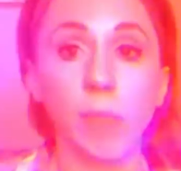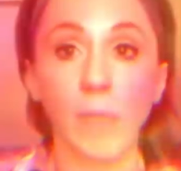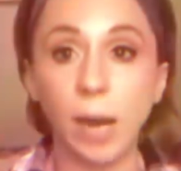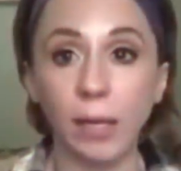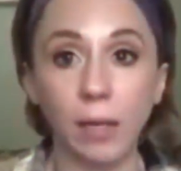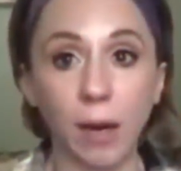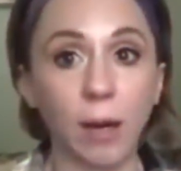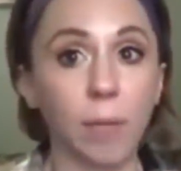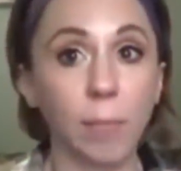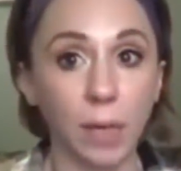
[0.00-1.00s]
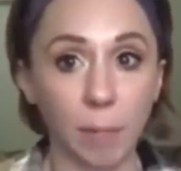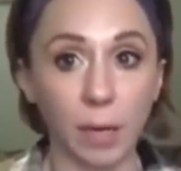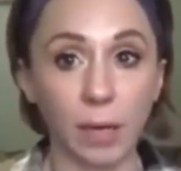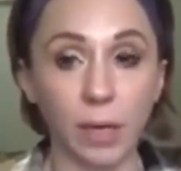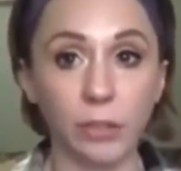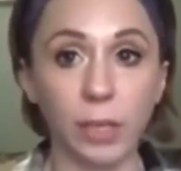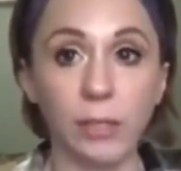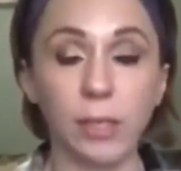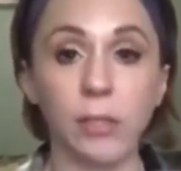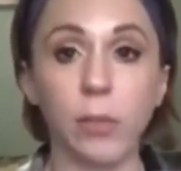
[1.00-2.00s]
provided our PayPal
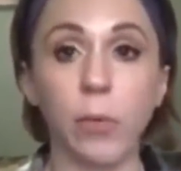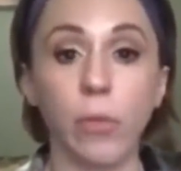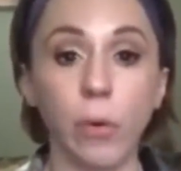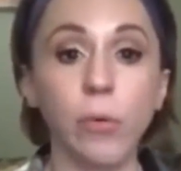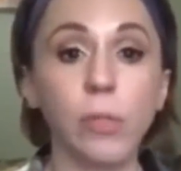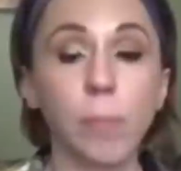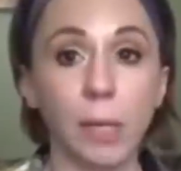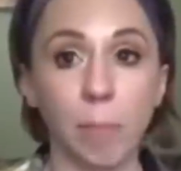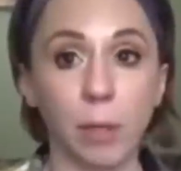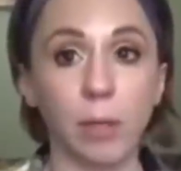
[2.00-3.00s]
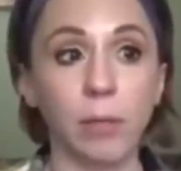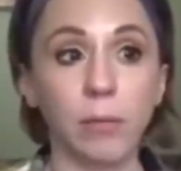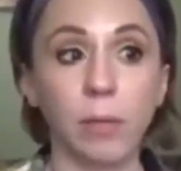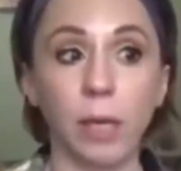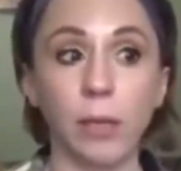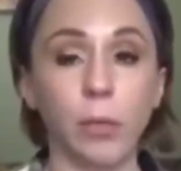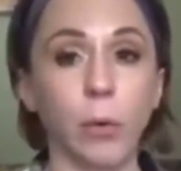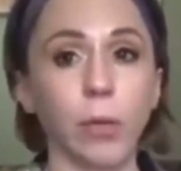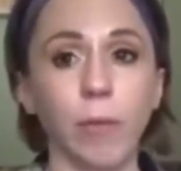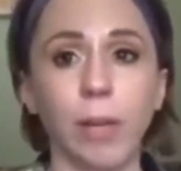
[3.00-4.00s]
address, and so those people, in a
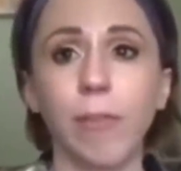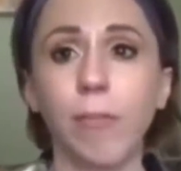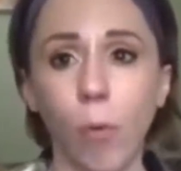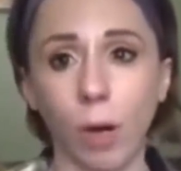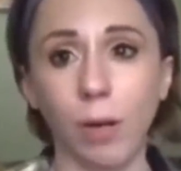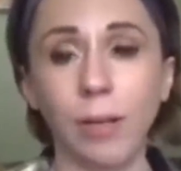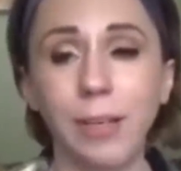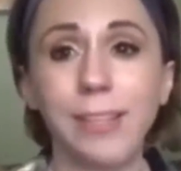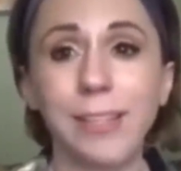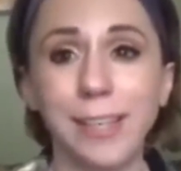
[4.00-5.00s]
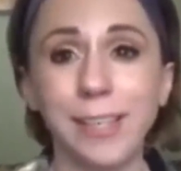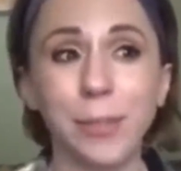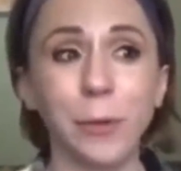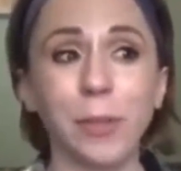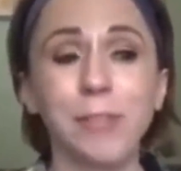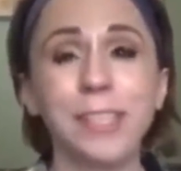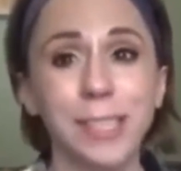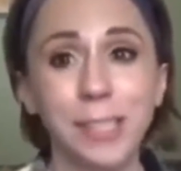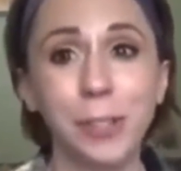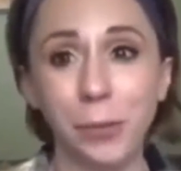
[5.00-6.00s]
total of like 4, sent a total of
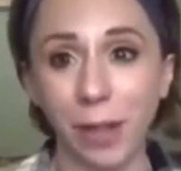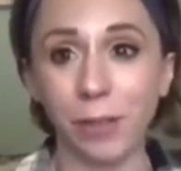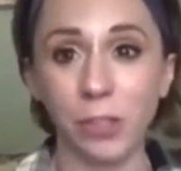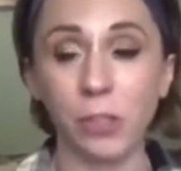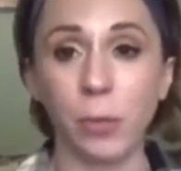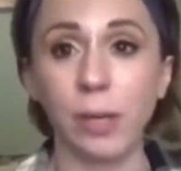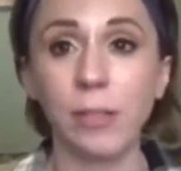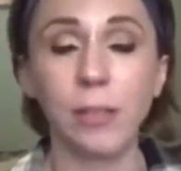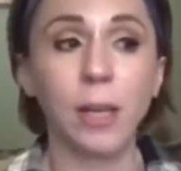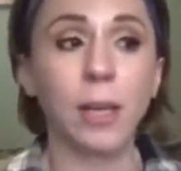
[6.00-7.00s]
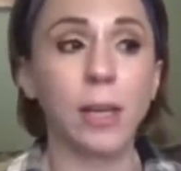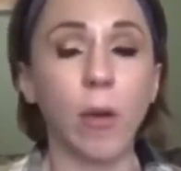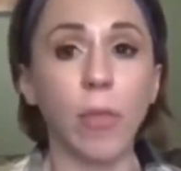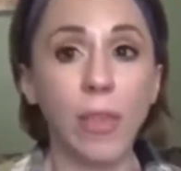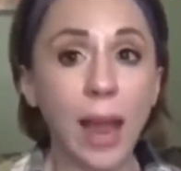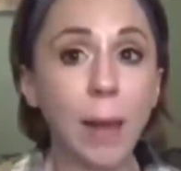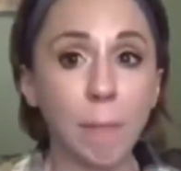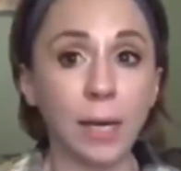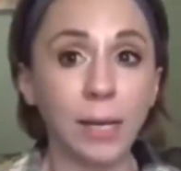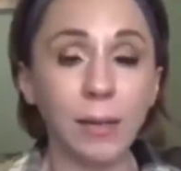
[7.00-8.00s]
$62 to us. Now that
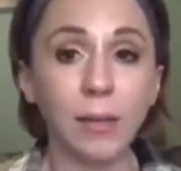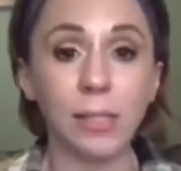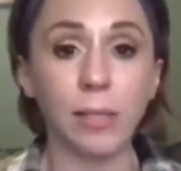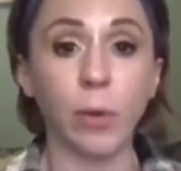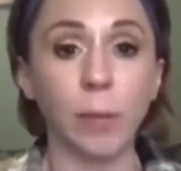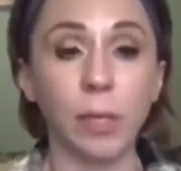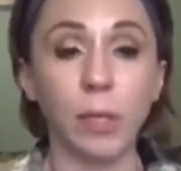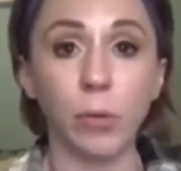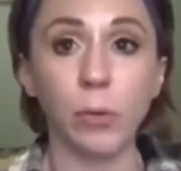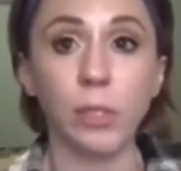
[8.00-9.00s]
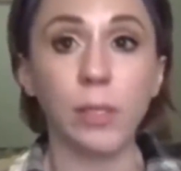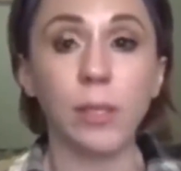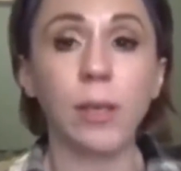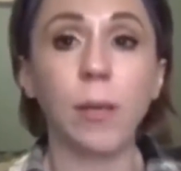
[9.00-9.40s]
money is going to be used,